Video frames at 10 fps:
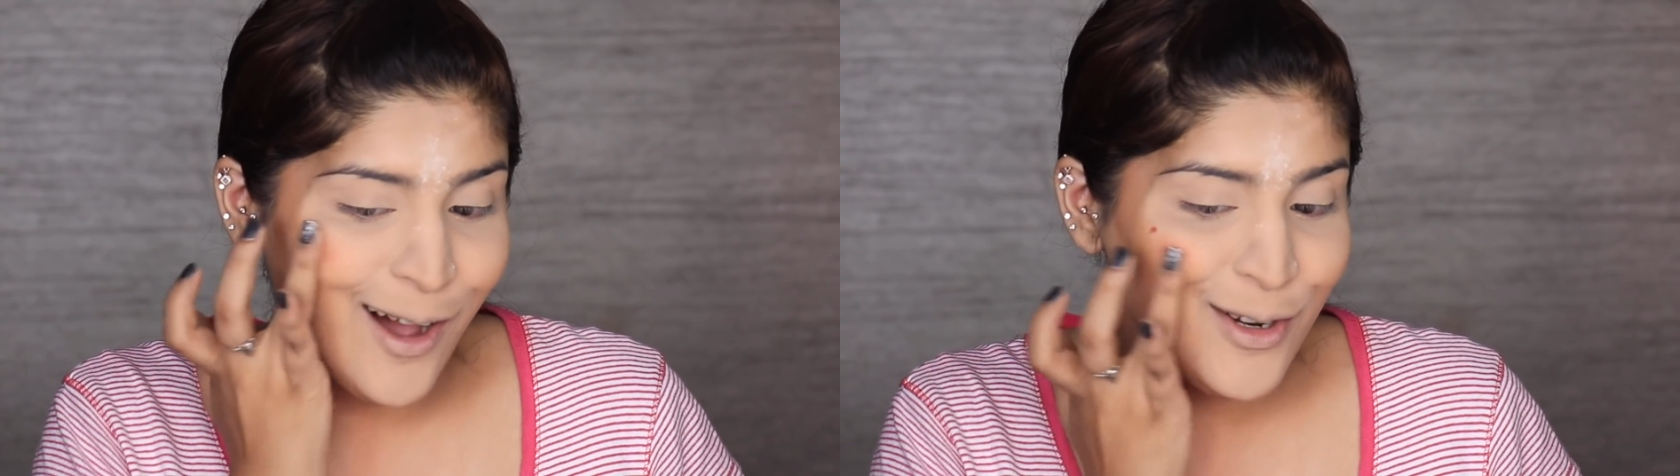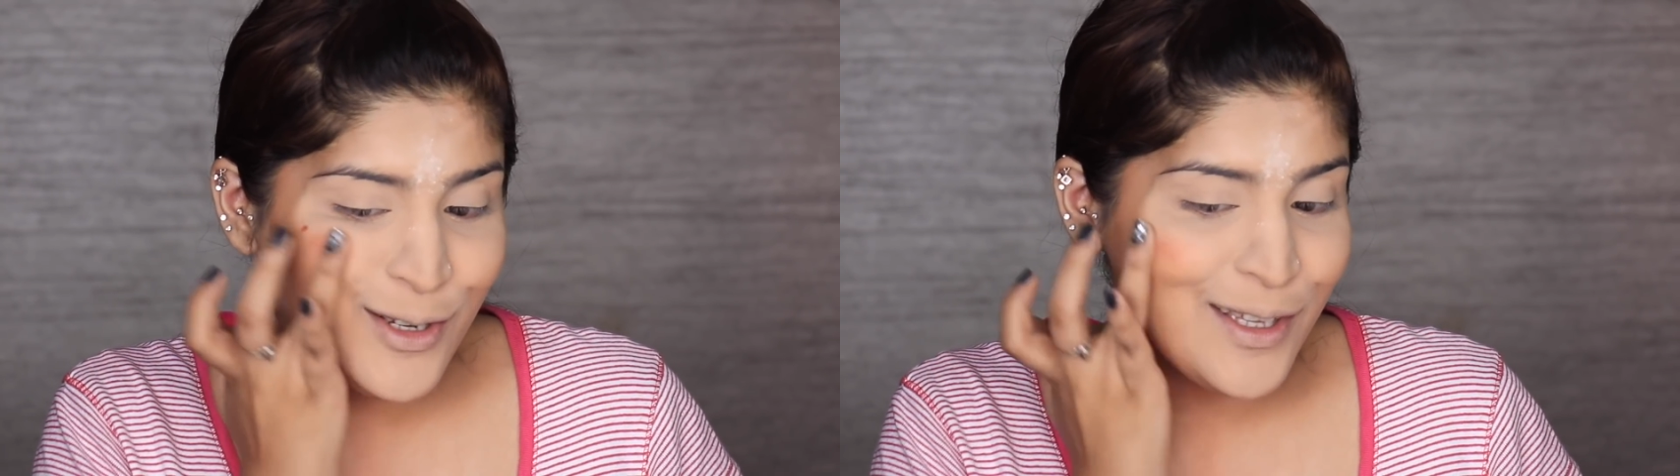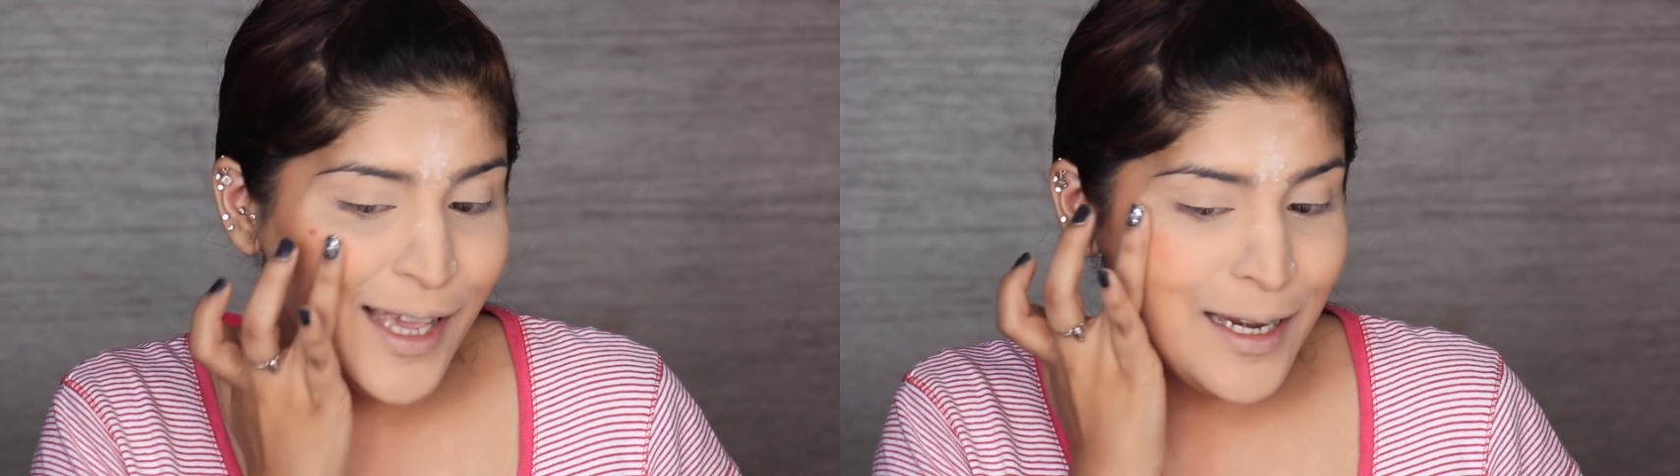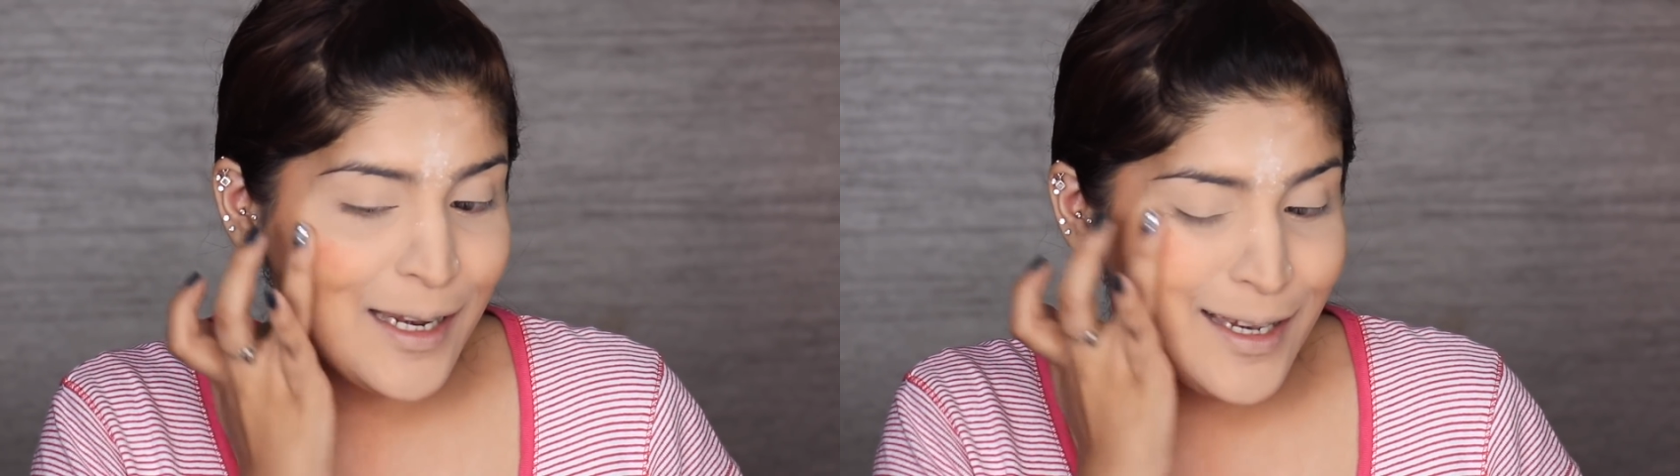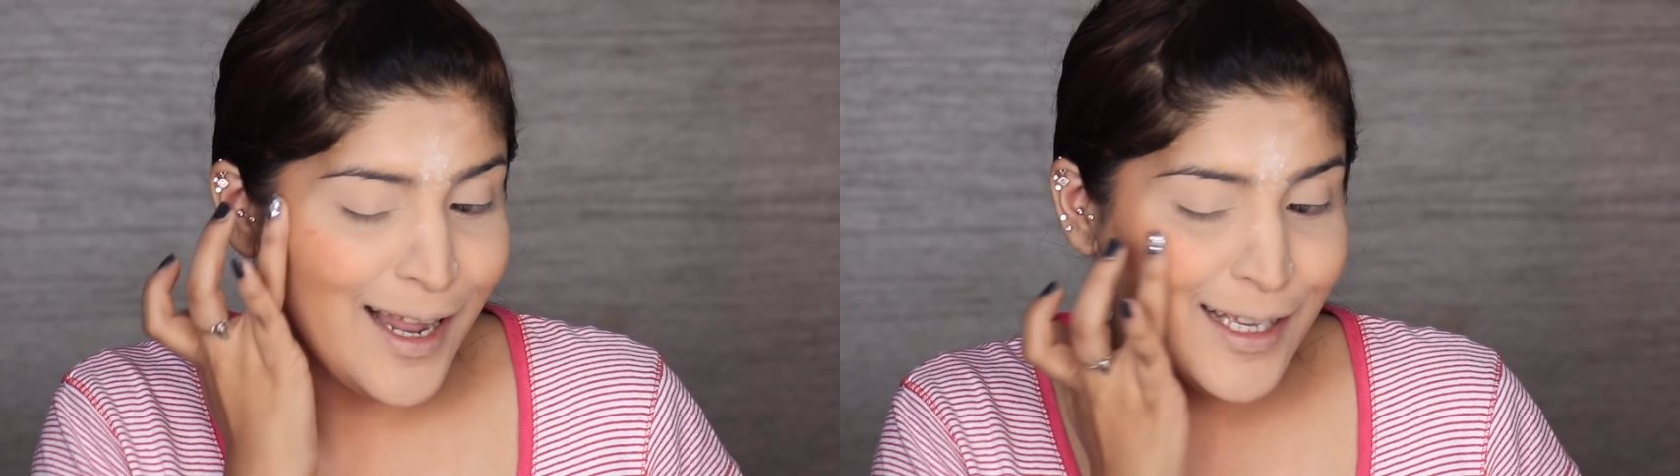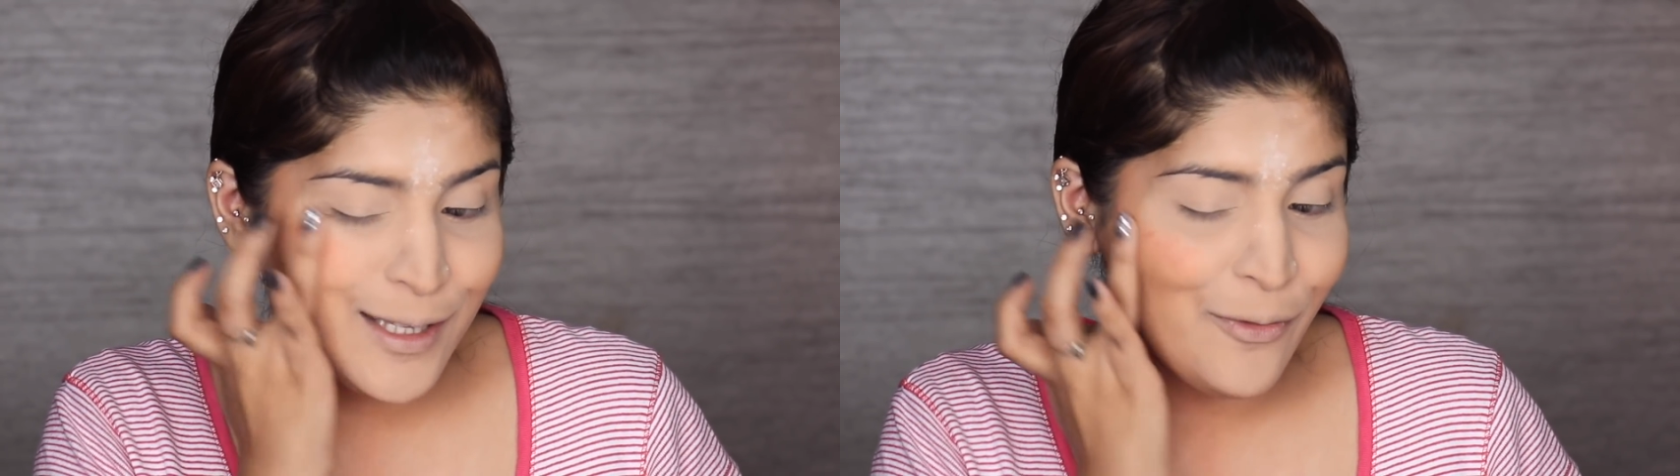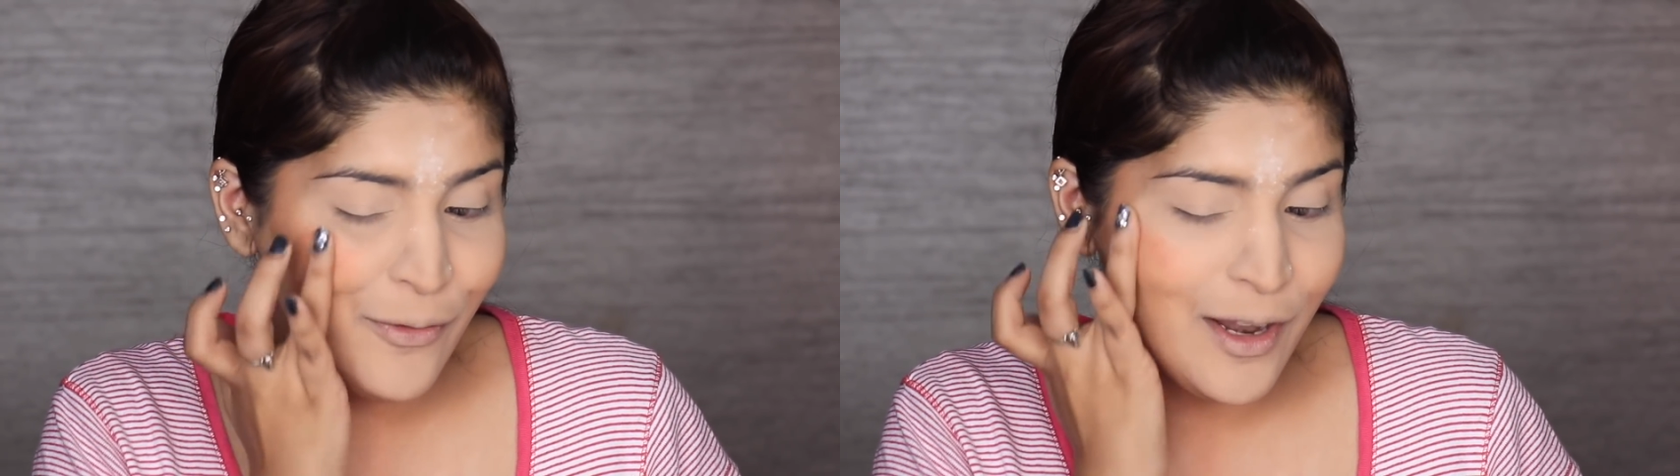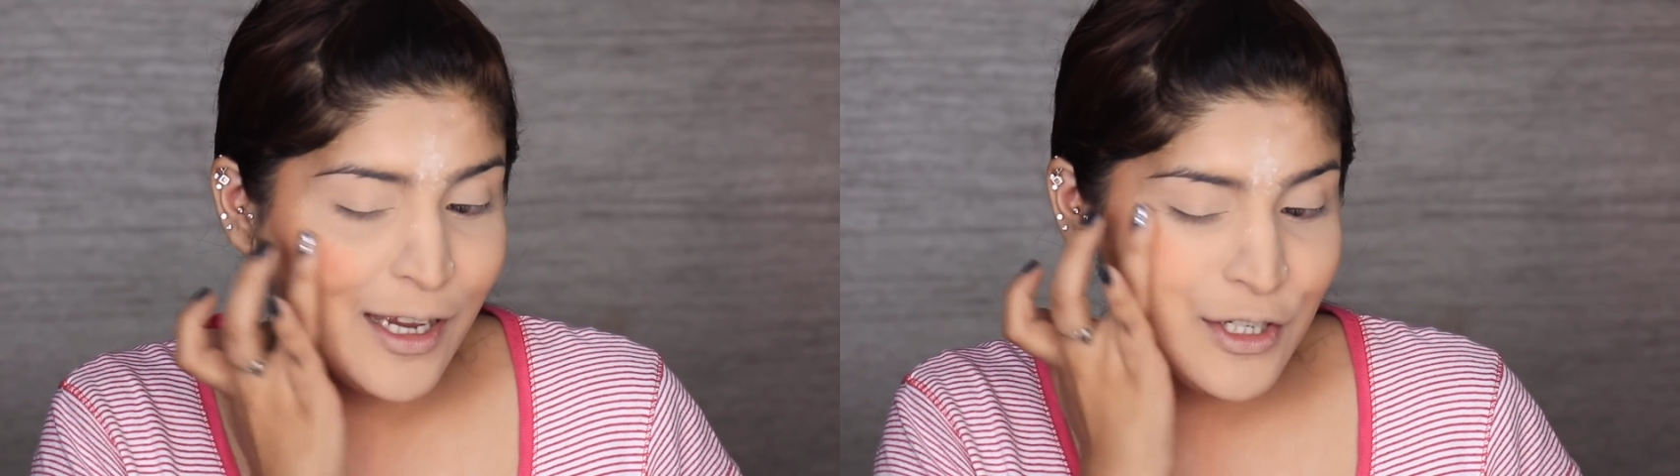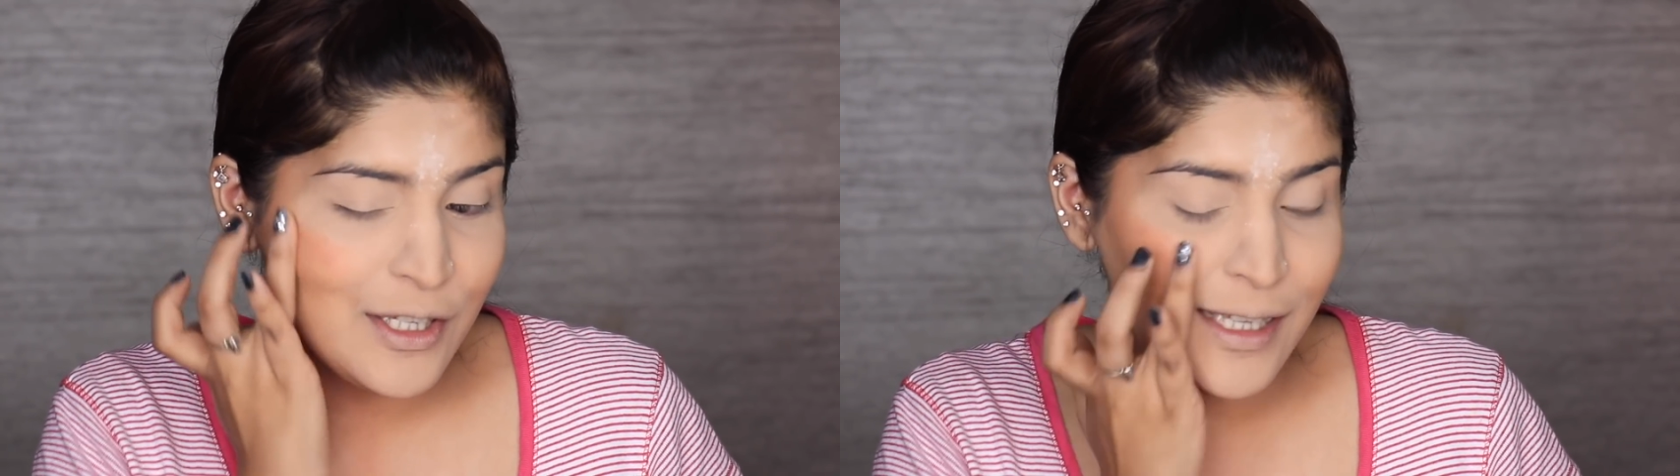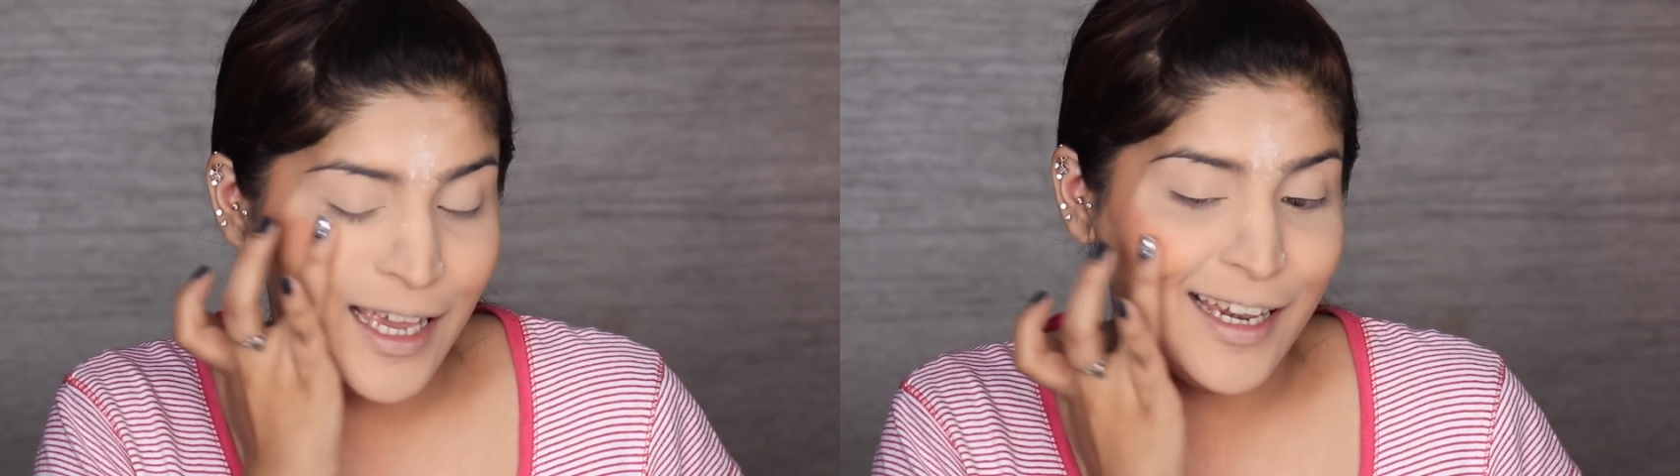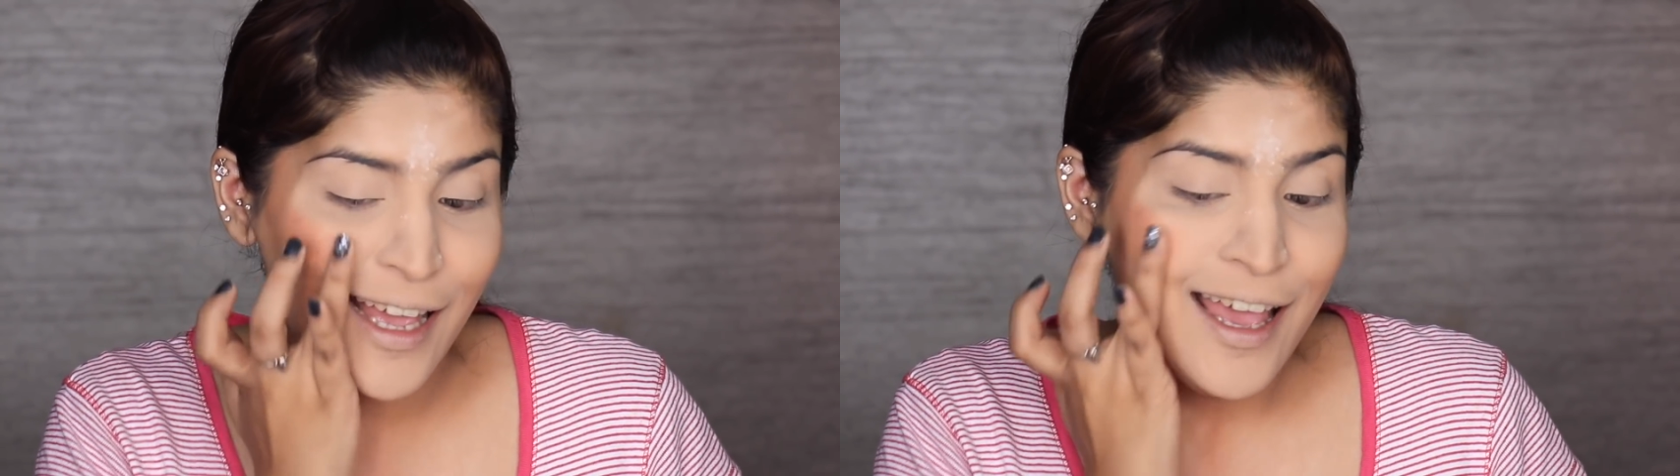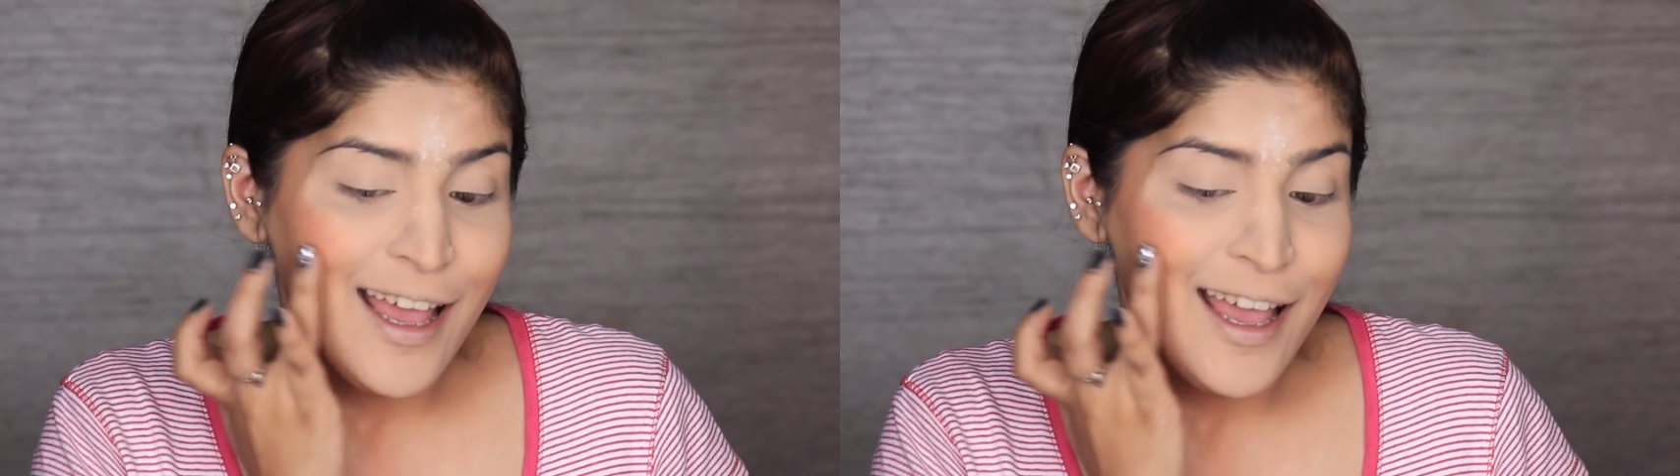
out to get a nice flushed skin